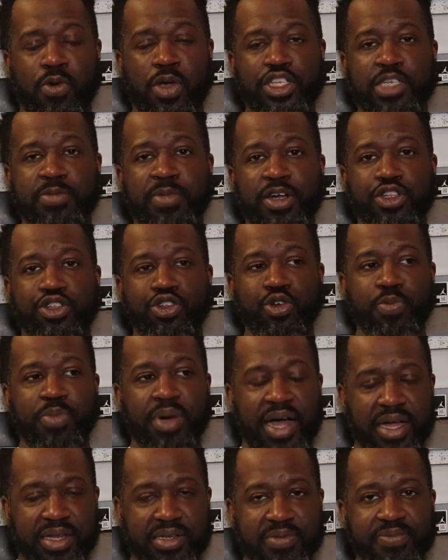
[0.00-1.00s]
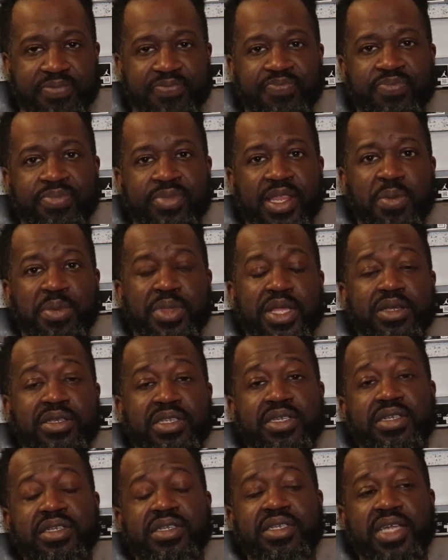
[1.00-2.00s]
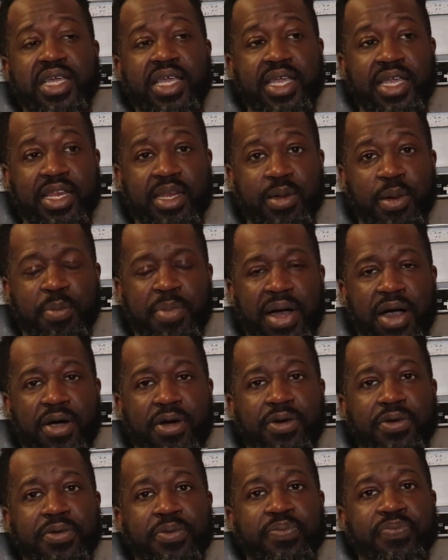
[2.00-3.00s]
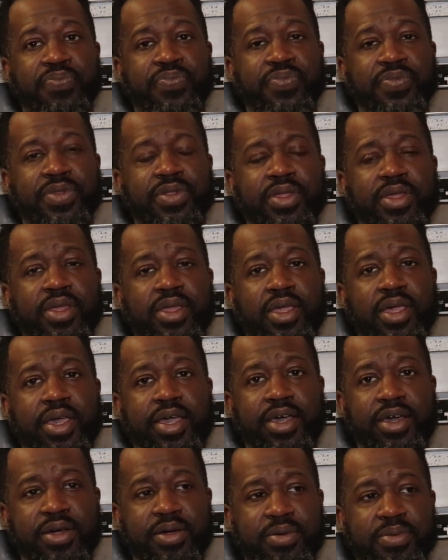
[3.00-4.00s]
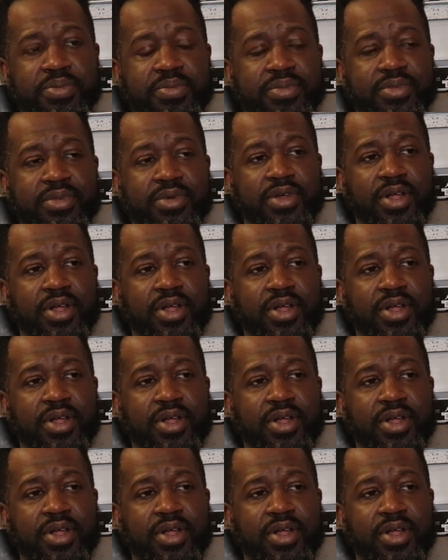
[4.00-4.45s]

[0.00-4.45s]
questions about Jukebox. Then we later seen a scene about him